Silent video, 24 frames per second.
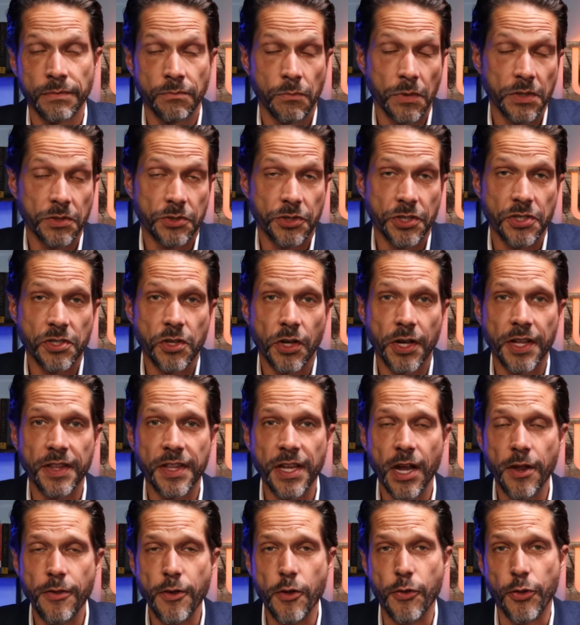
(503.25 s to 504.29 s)
Well, just look at
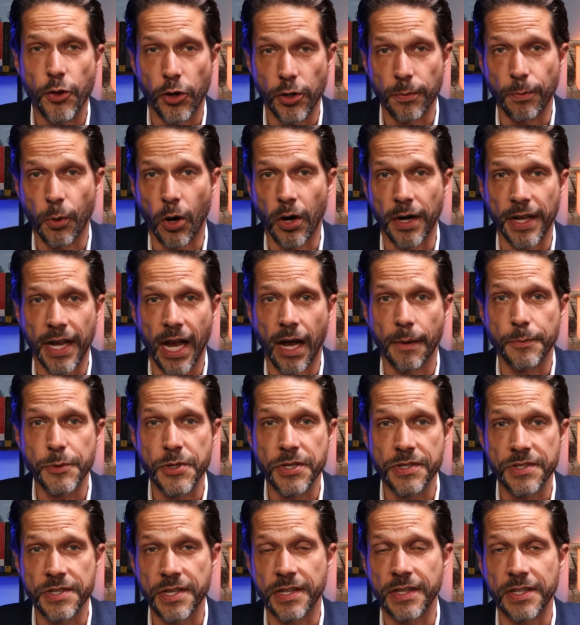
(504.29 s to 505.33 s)
the other third-party
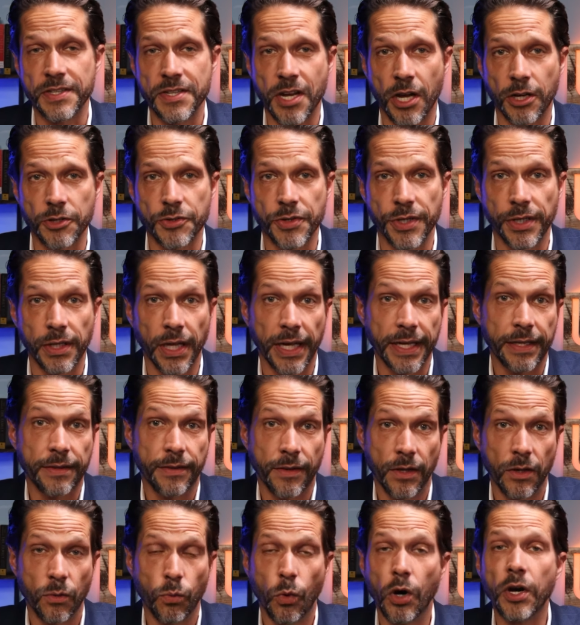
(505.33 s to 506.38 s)
options in this country, like
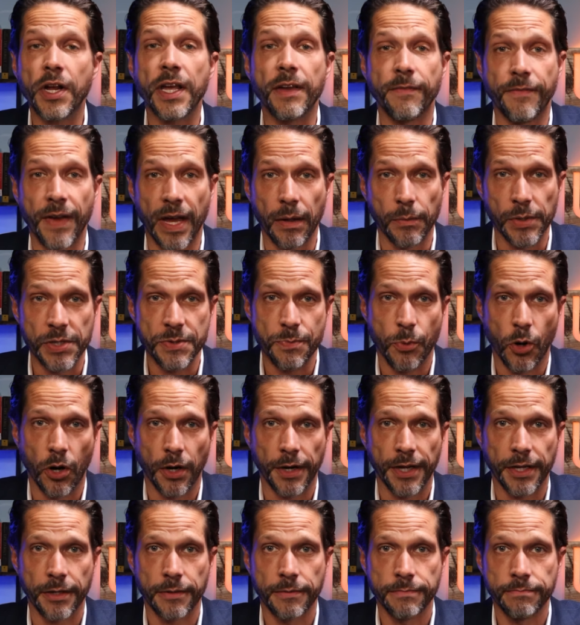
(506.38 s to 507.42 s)
the Working Families
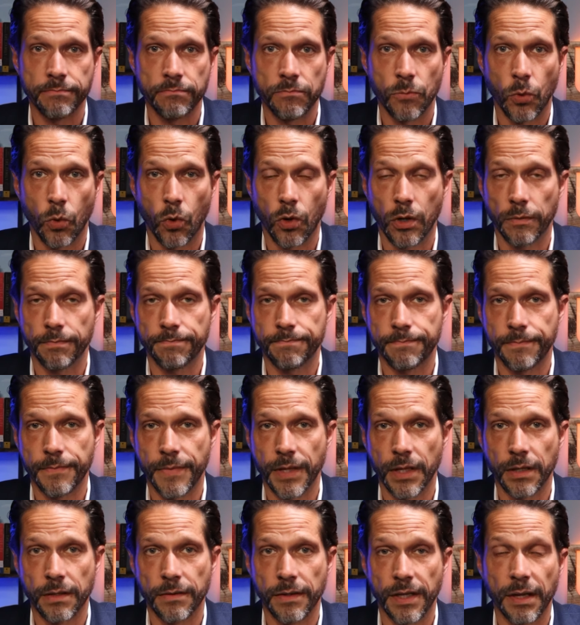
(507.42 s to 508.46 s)
Party, or
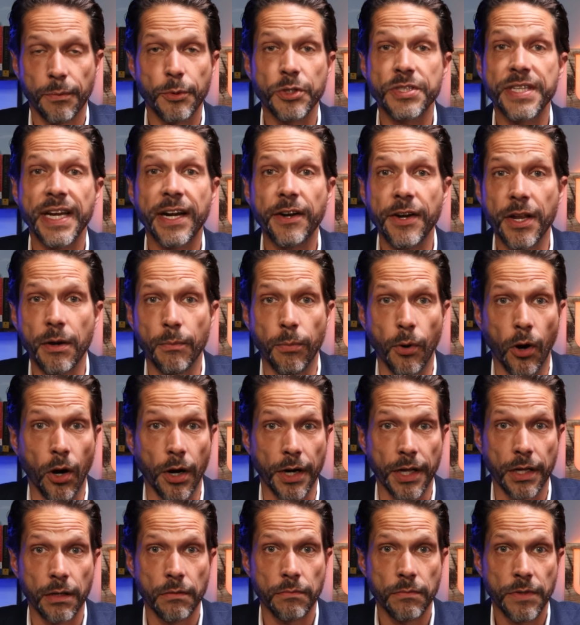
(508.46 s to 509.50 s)
the Libertarian
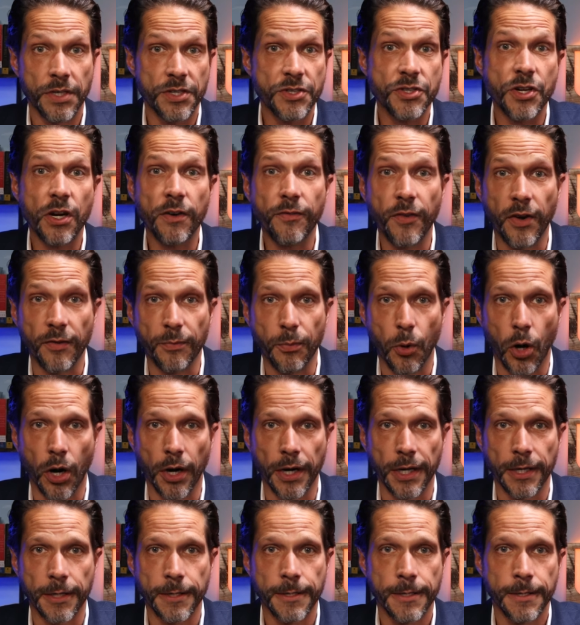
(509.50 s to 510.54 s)
Party, Conservative
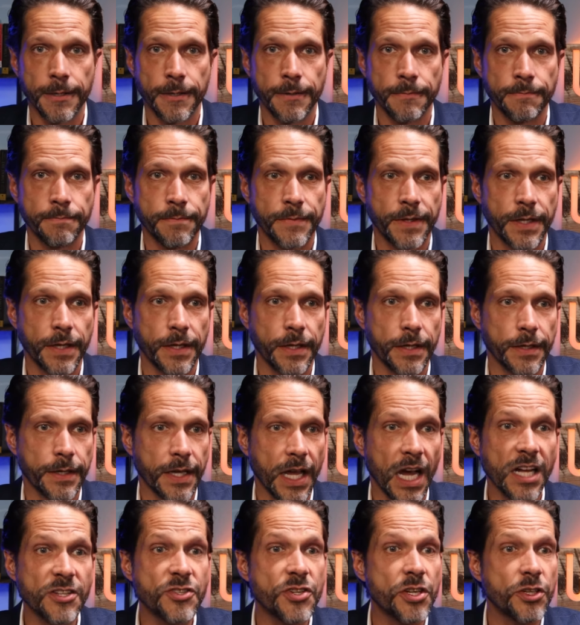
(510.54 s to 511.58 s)
Party, the
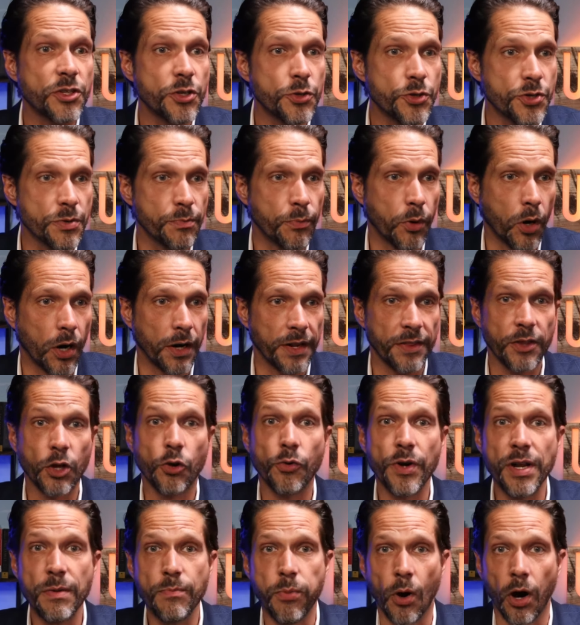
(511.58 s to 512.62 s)
Constitution Party, the
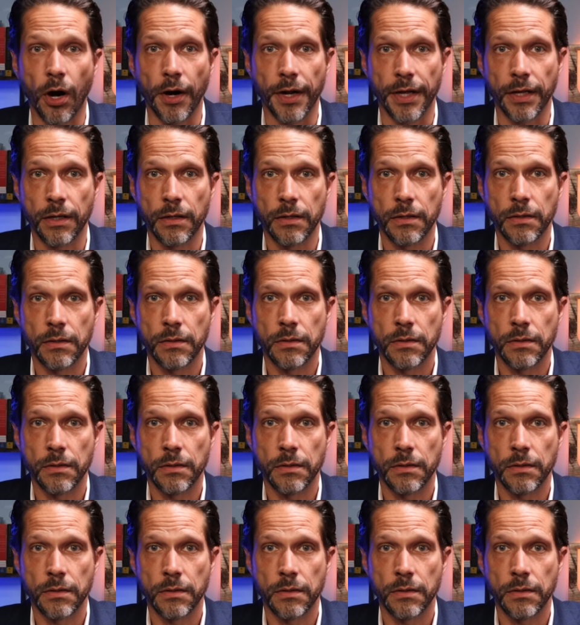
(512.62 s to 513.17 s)
Green Party,